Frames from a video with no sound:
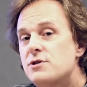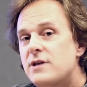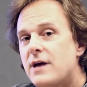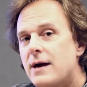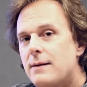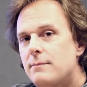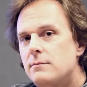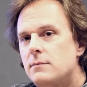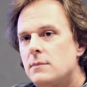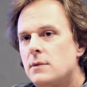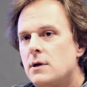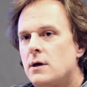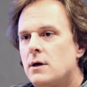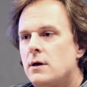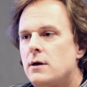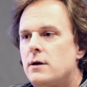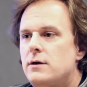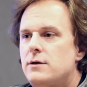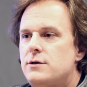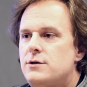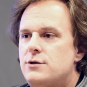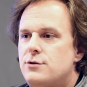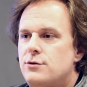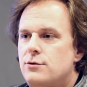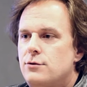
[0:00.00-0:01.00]
them
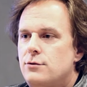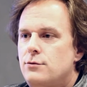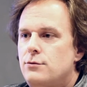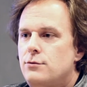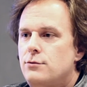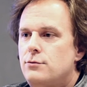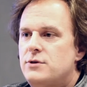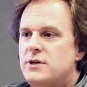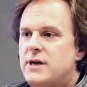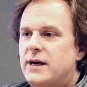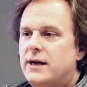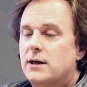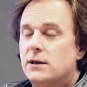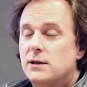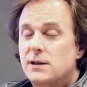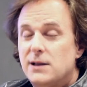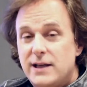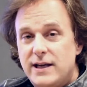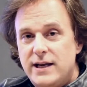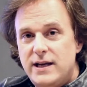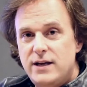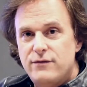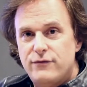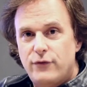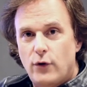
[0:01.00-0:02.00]
to take a
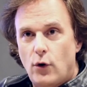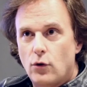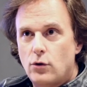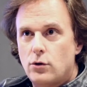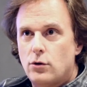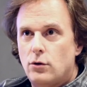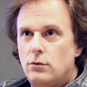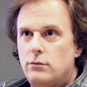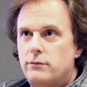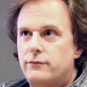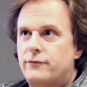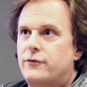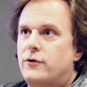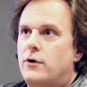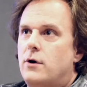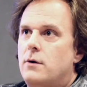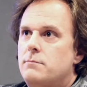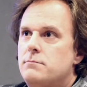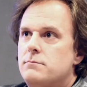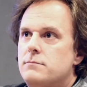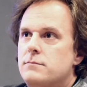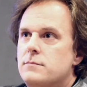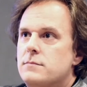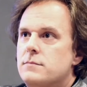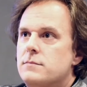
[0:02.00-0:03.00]
lead vocal
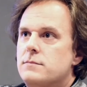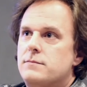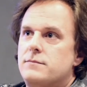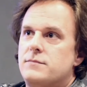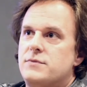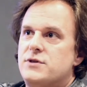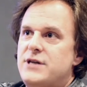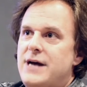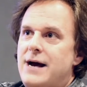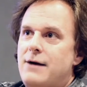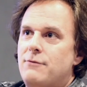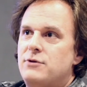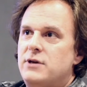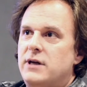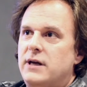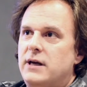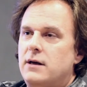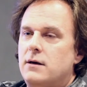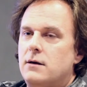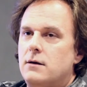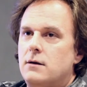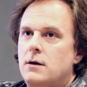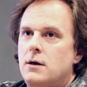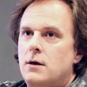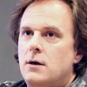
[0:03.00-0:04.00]
from
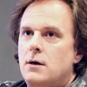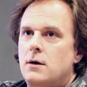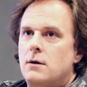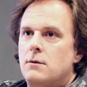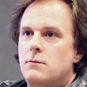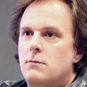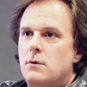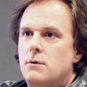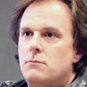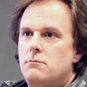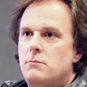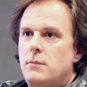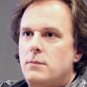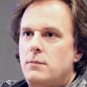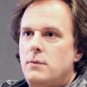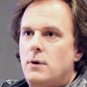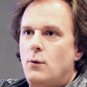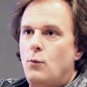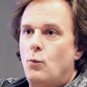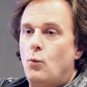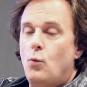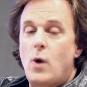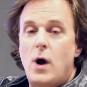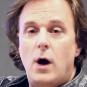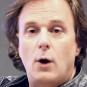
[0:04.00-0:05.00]
sounding
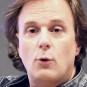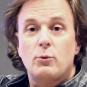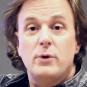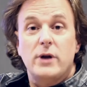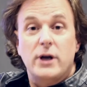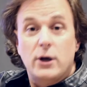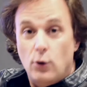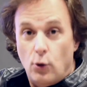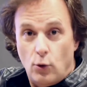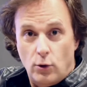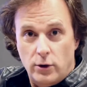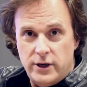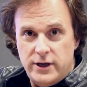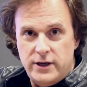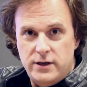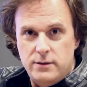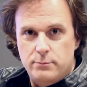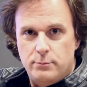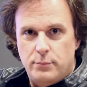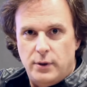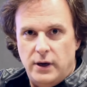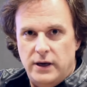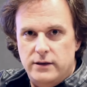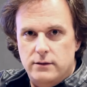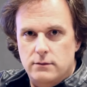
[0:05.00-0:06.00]
well
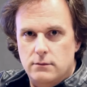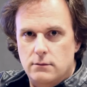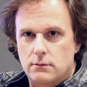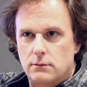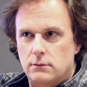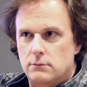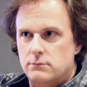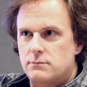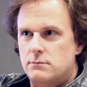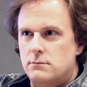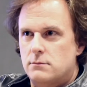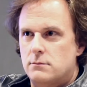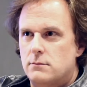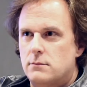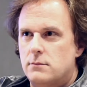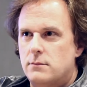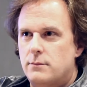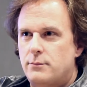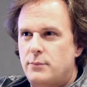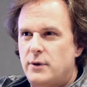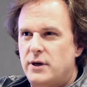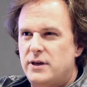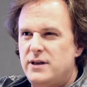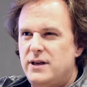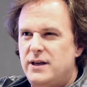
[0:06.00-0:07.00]
recorded, but
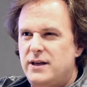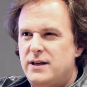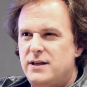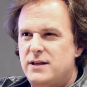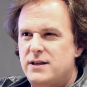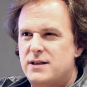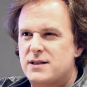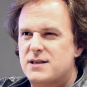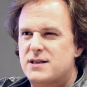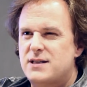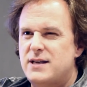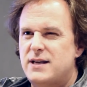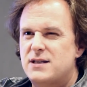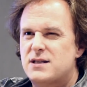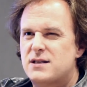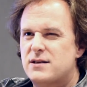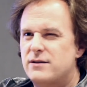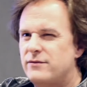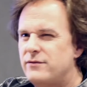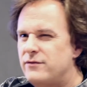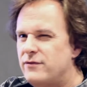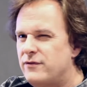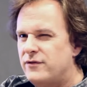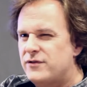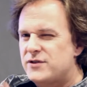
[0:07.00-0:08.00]
but in the sense
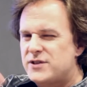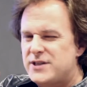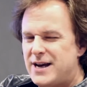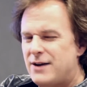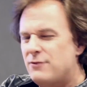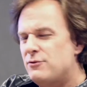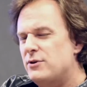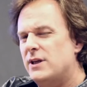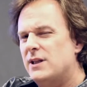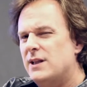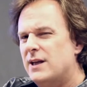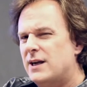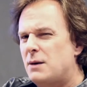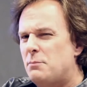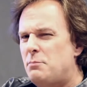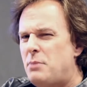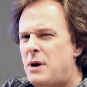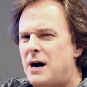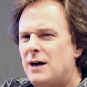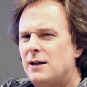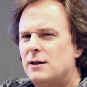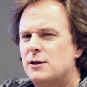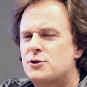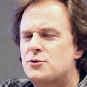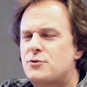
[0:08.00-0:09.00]
of sounding like a
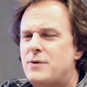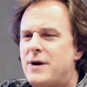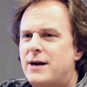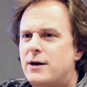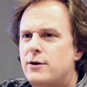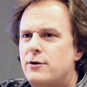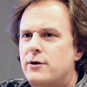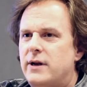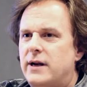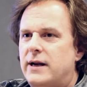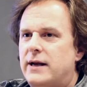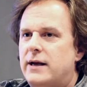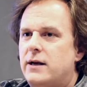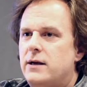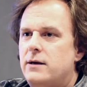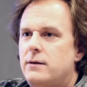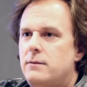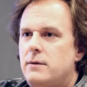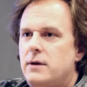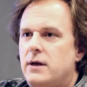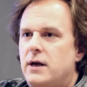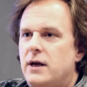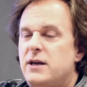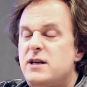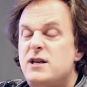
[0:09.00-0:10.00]
polished record, it
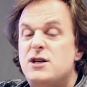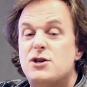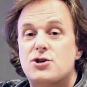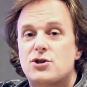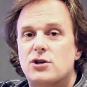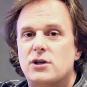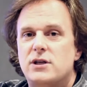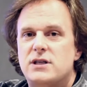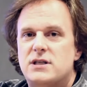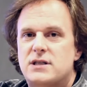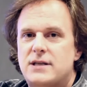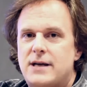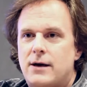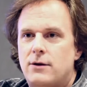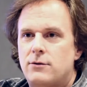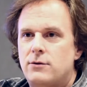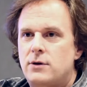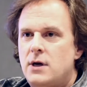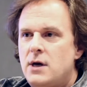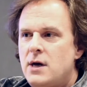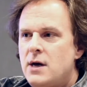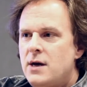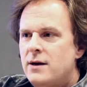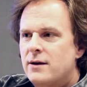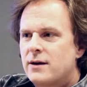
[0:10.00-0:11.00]
can initially sound
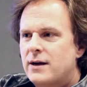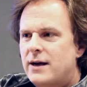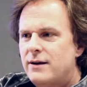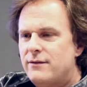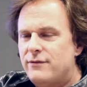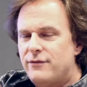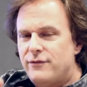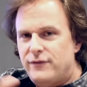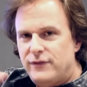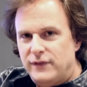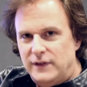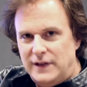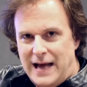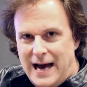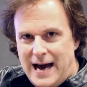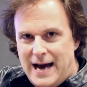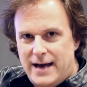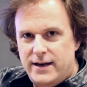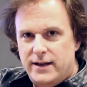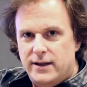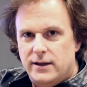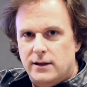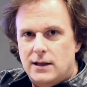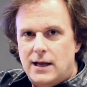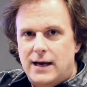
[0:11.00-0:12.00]
kind of
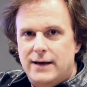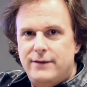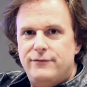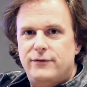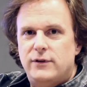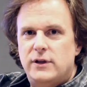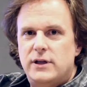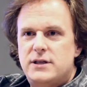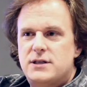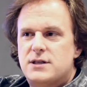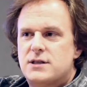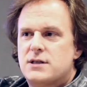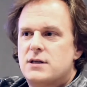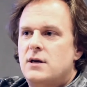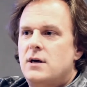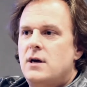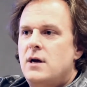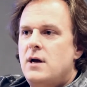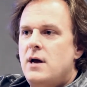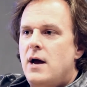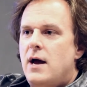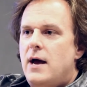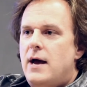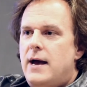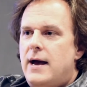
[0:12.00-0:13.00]
flat and lifeless
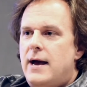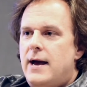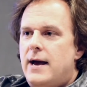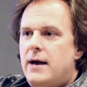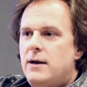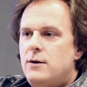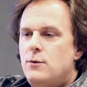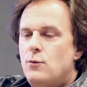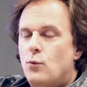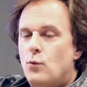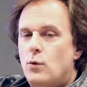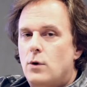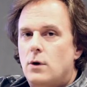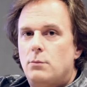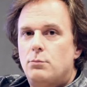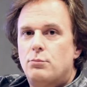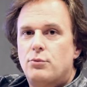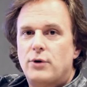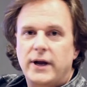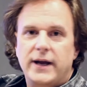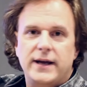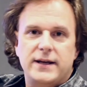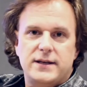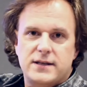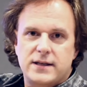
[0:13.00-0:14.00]
and we'll
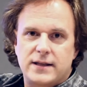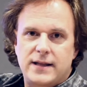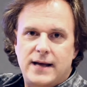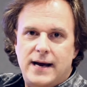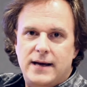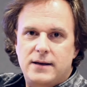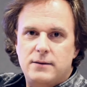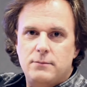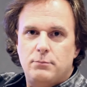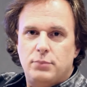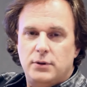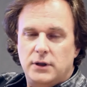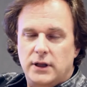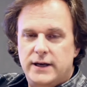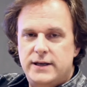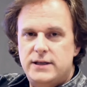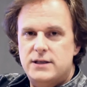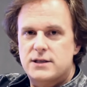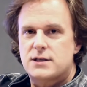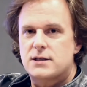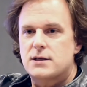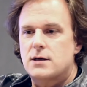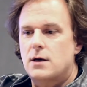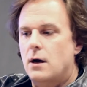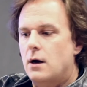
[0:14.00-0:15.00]
bring it to that
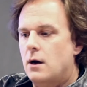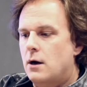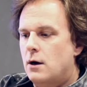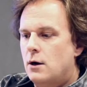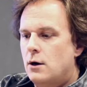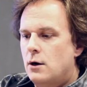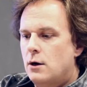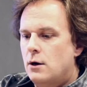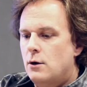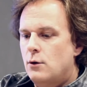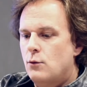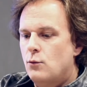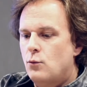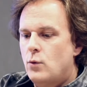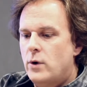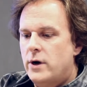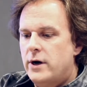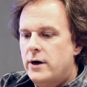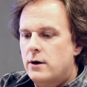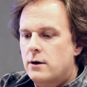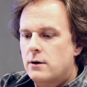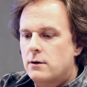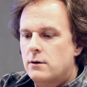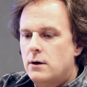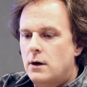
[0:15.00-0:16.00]
place uh,
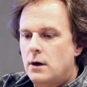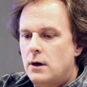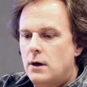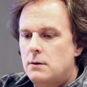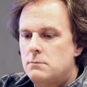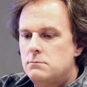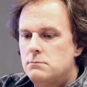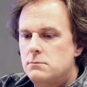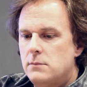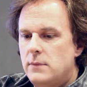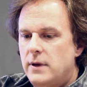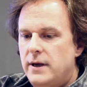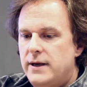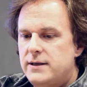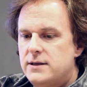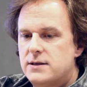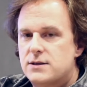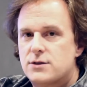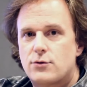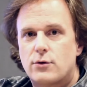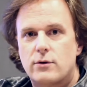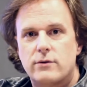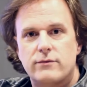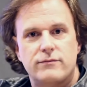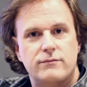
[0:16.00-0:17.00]
where um, it
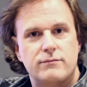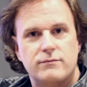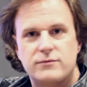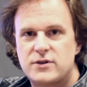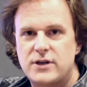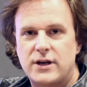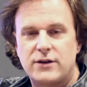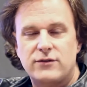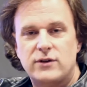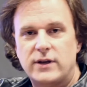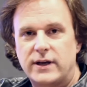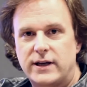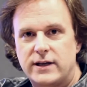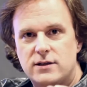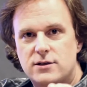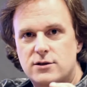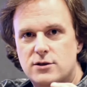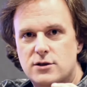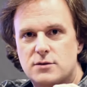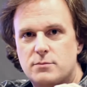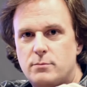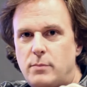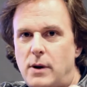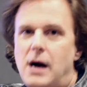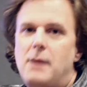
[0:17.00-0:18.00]
sort of sounds like it's
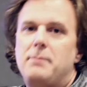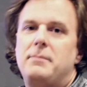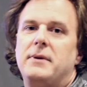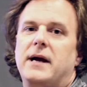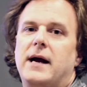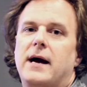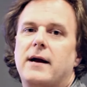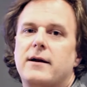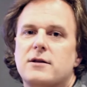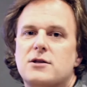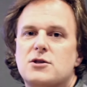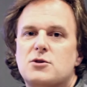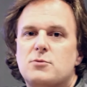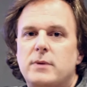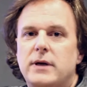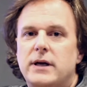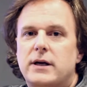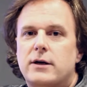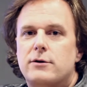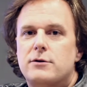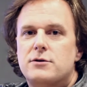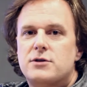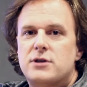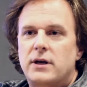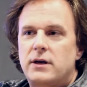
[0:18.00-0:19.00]
just popping out of the
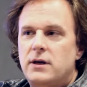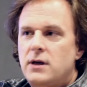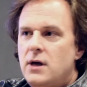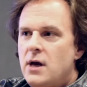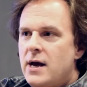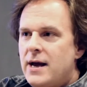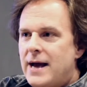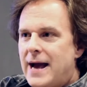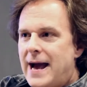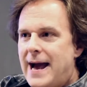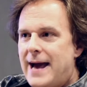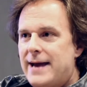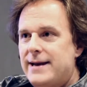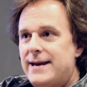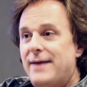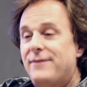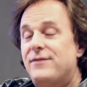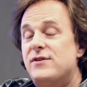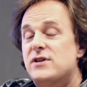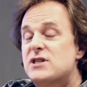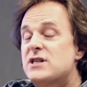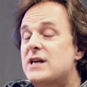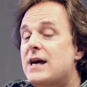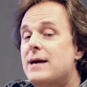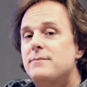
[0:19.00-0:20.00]
speakers and, and at
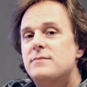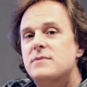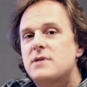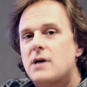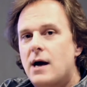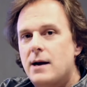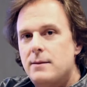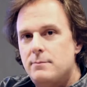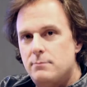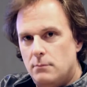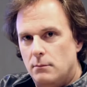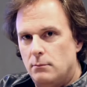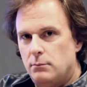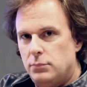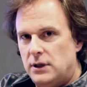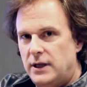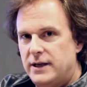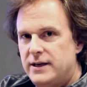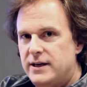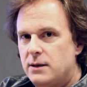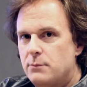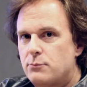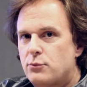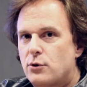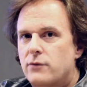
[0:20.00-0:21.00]
the same time
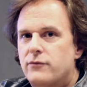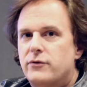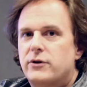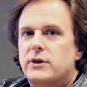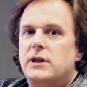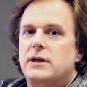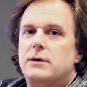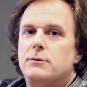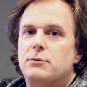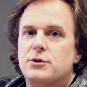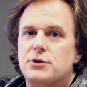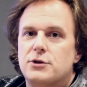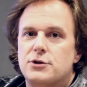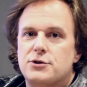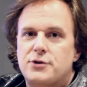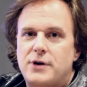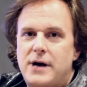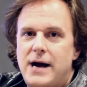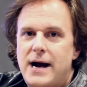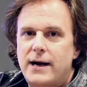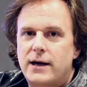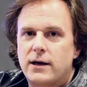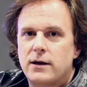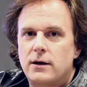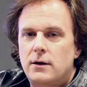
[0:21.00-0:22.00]
blending perfectly with the
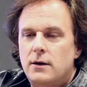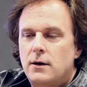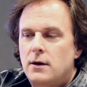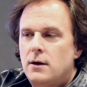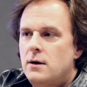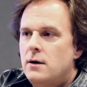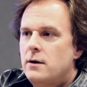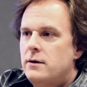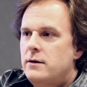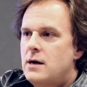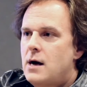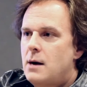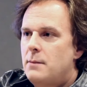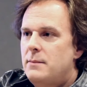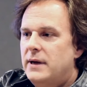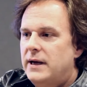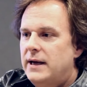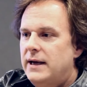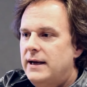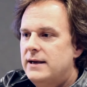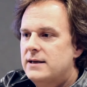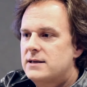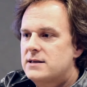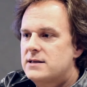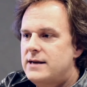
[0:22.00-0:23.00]
track, not
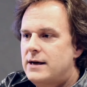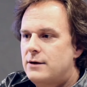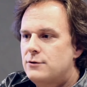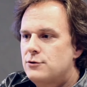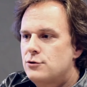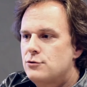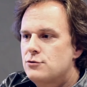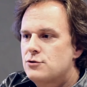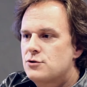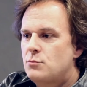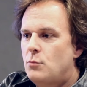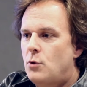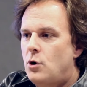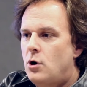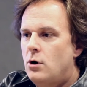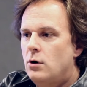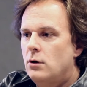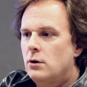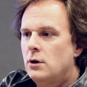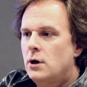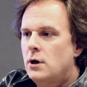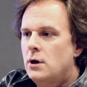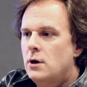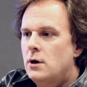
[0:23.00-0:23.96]
making it sound too small.